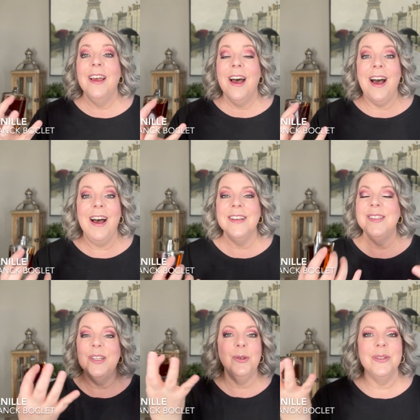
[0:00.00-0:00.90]
uh,
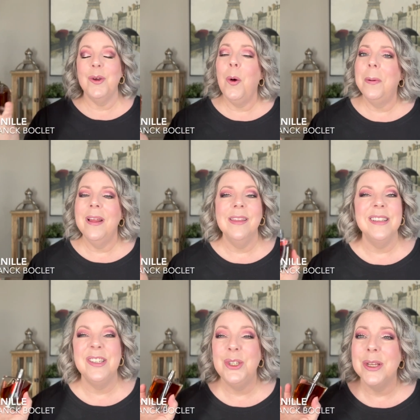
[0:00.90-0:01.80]
citrus opening
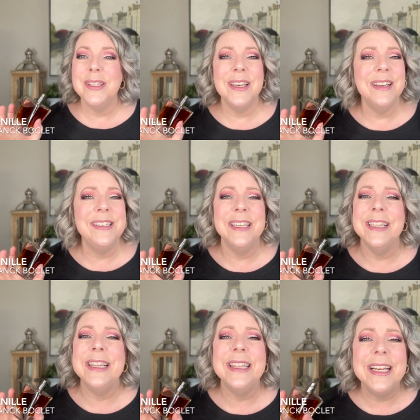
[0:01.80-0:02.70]
that's just
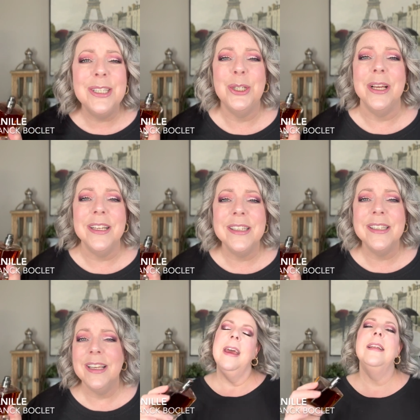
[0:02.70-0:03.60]

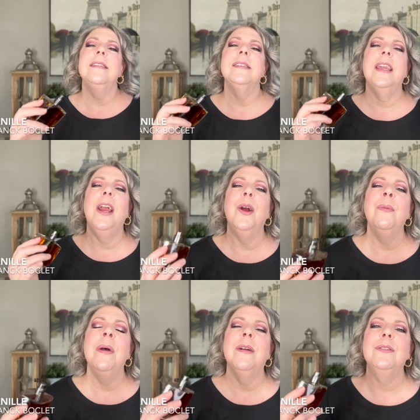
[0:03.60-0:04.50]
delicious. It is
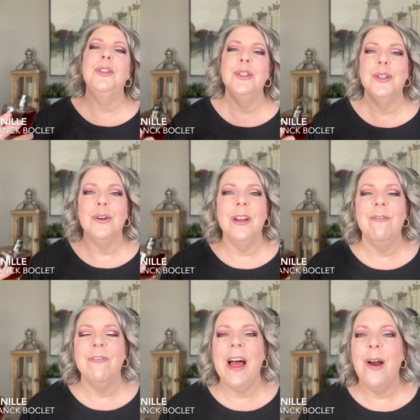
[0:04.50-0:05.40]
caramel, ginger, and
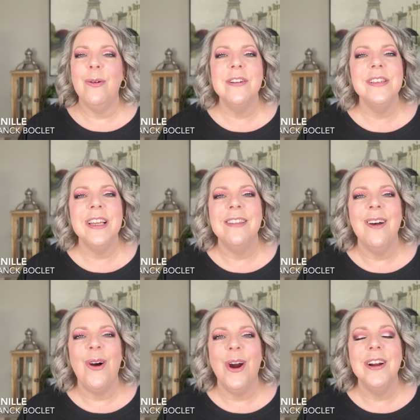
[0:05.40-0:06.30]
flowers in the
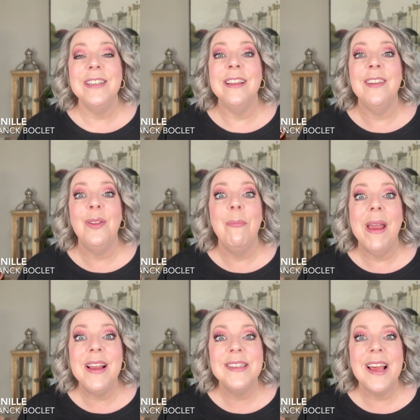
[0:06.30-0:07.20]
heart, and then the
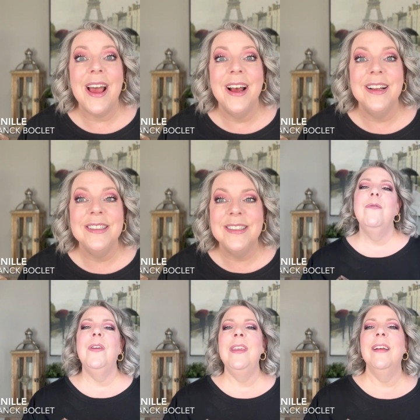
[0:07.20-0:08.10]
base has
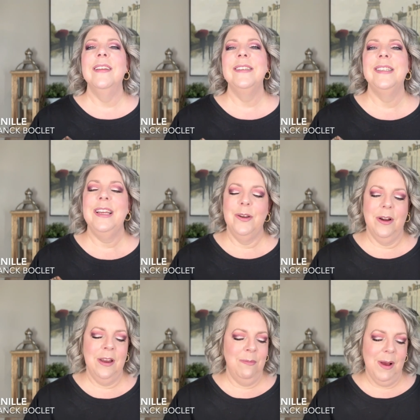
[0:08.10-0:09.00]
vanilla, cedar,
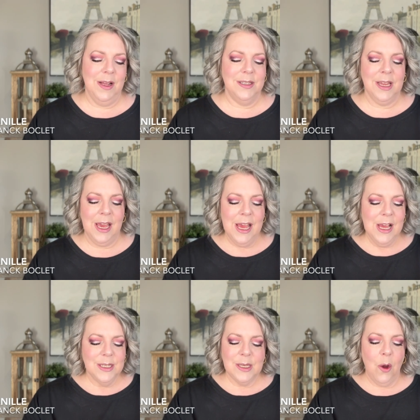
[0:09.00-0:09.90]
and musk.
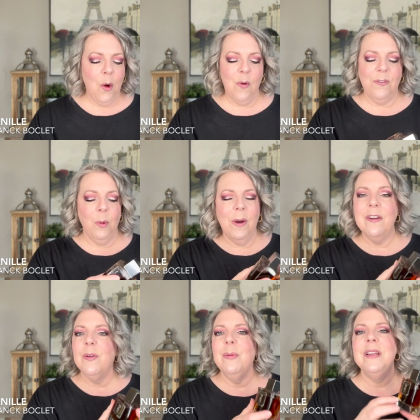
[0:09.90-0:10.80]
So for
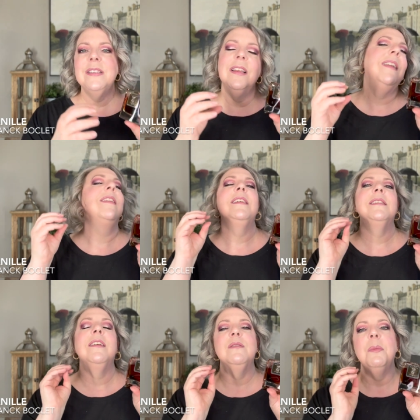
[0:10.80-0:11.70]
whatever reason, this
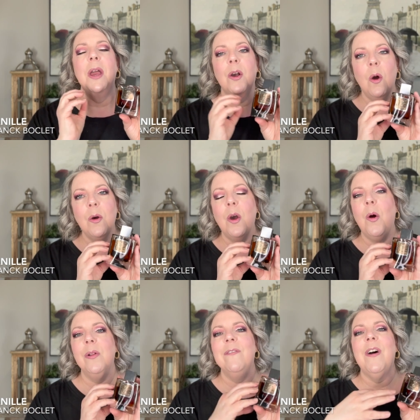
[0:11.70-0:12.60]
gives me a
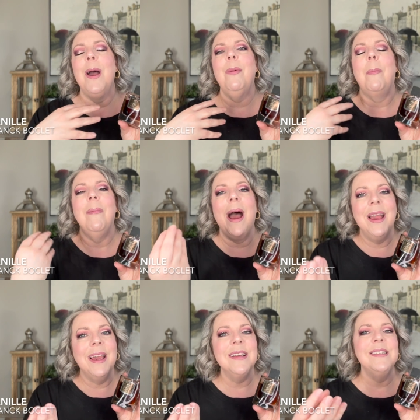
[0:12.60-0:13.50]
Coca-Cola vibe. My
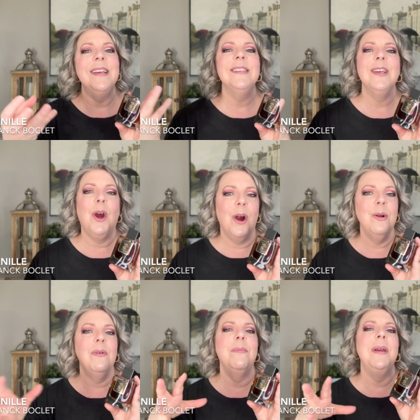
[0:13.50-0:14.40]
guess is the
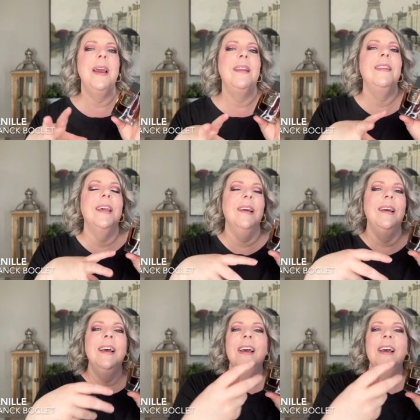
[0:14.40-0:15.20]
cardamom and the